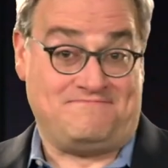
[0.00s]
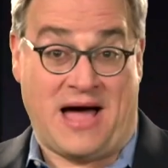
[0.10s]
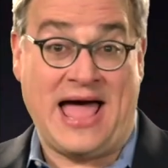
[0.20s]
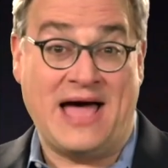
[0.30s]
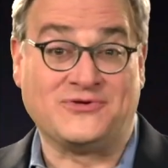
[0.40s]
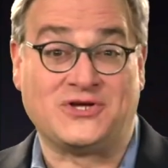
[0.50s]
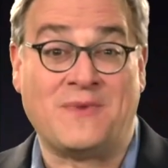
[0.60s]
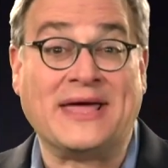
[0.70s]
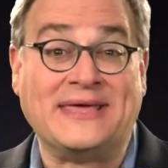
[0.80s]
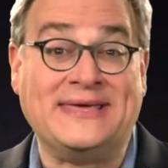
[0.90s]
have some
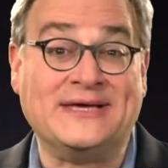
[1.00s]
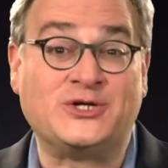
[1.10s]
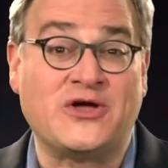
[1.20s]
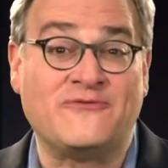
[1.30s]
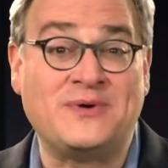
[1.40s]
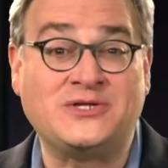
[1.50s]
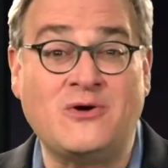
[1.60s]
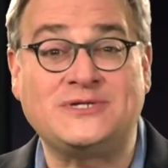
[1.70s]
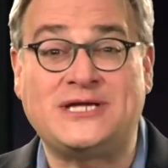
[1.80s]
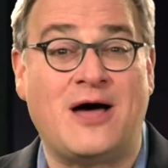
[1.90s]
IKEA stuff, but
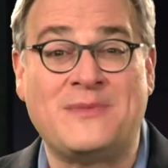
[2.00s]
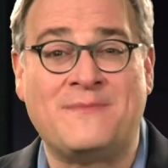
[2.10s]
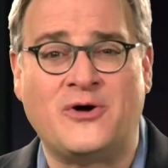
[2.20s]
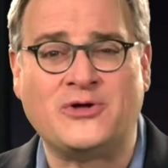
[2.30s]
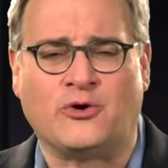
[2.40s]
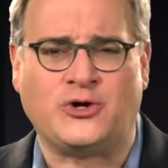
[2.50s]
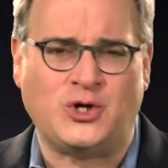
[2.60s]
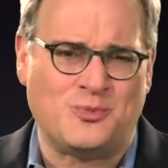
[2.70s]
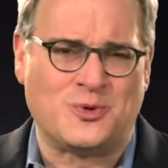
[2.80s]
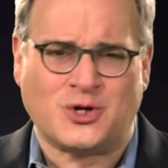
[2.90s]
don't tell me about your
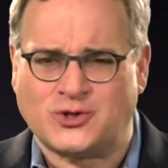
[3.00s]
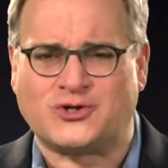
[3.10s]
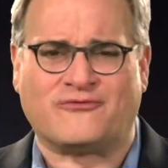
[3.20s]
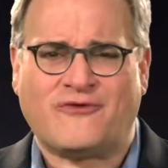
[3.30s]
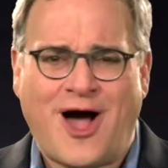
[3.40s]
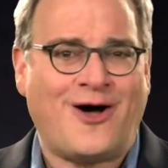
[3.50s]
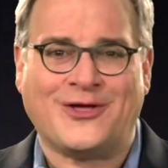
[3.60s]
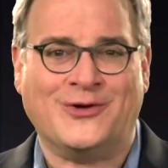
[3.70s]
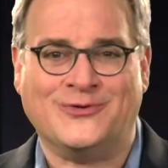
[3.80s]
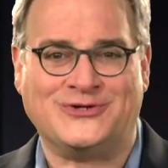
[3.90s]
humanistic
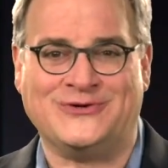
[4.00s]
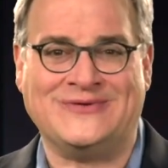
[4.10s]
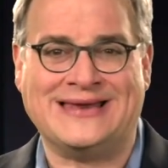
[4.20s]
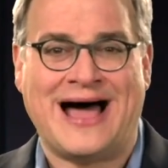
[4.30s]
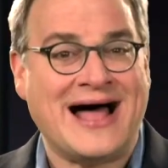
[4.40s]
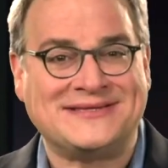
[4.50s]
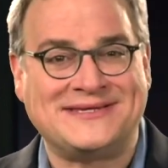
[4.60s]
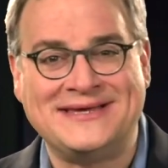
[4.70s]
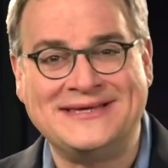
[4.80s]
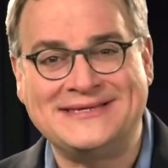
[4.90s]
values, you
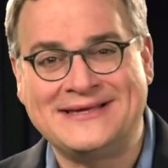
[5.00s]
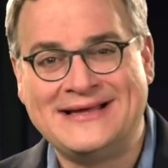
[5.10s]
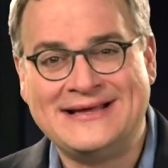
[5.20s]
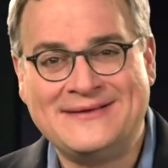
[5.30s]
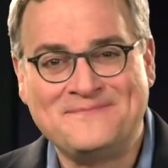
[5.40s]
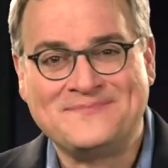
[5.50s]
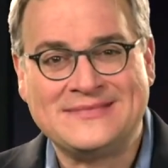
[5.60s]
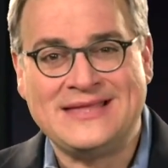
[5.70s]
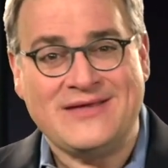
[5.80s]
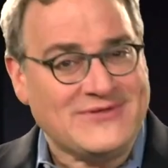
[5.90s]
Nazis.
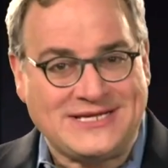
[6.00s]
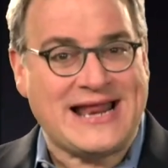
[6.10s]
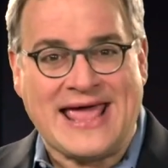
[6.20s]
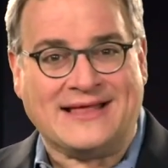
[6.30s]
Even today,